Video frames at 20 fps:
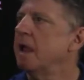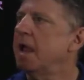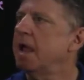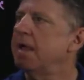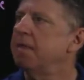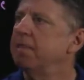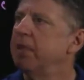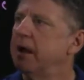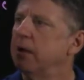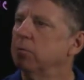
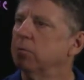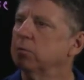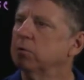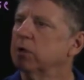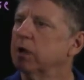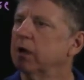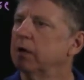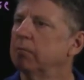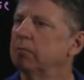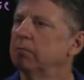and that will
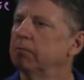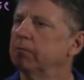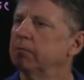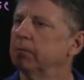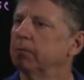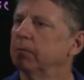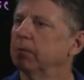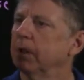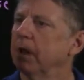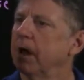come
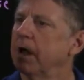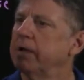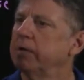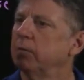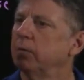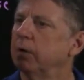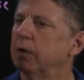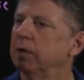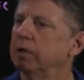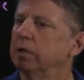from
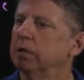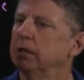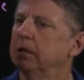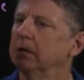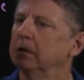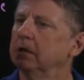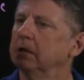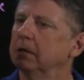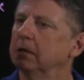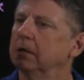line 1,
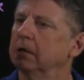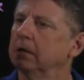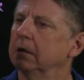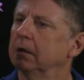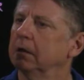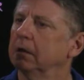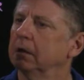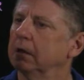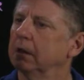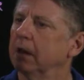
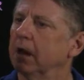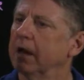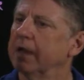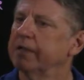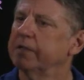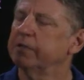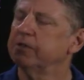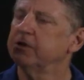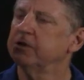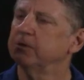
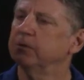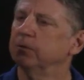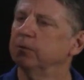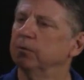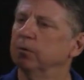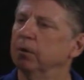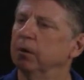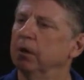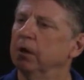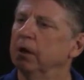line
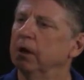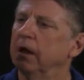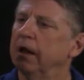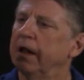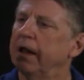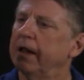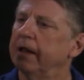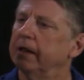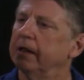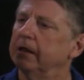2,
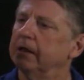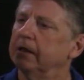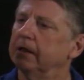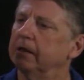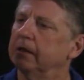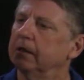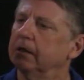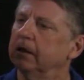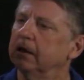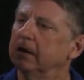
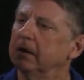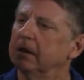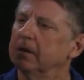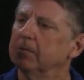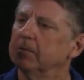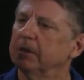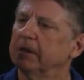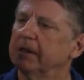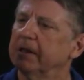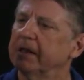and
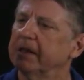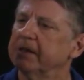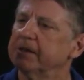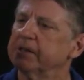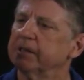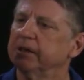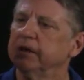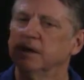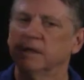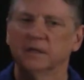
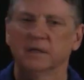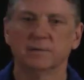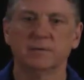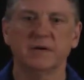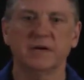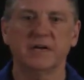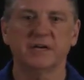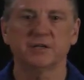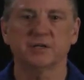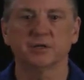implication
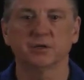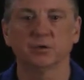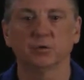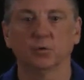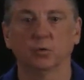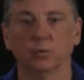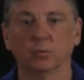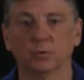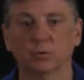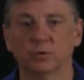elimination
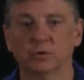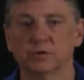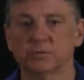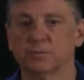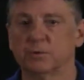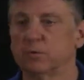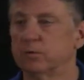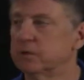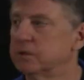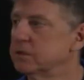or modus
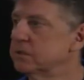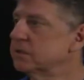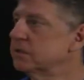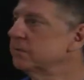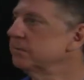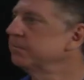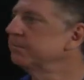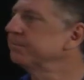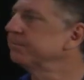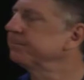ponens.
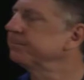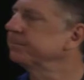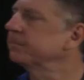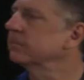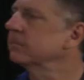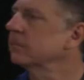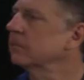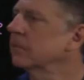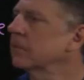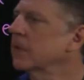
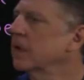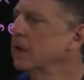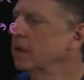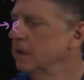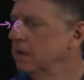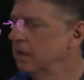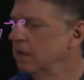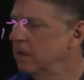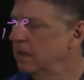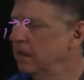
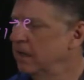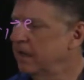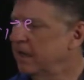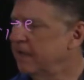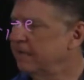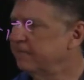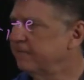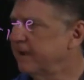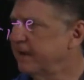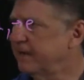
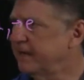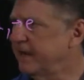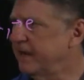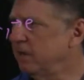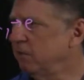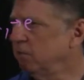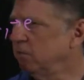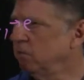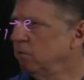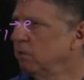If I
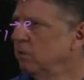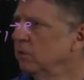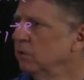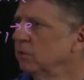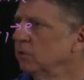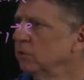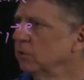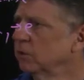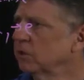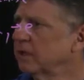now
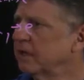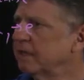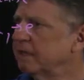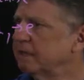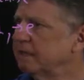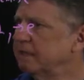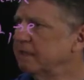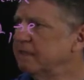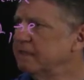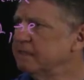look
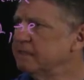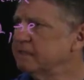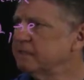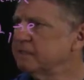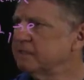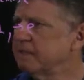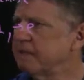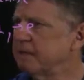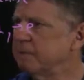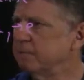at this
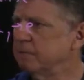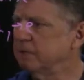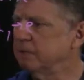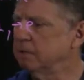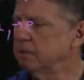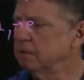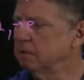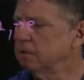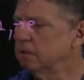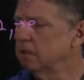
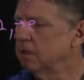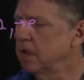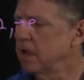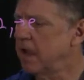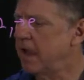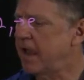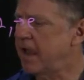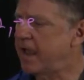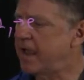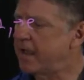statement
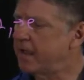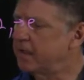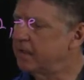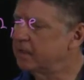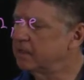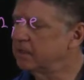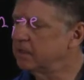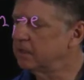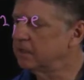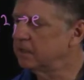
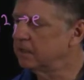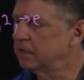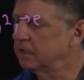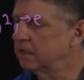and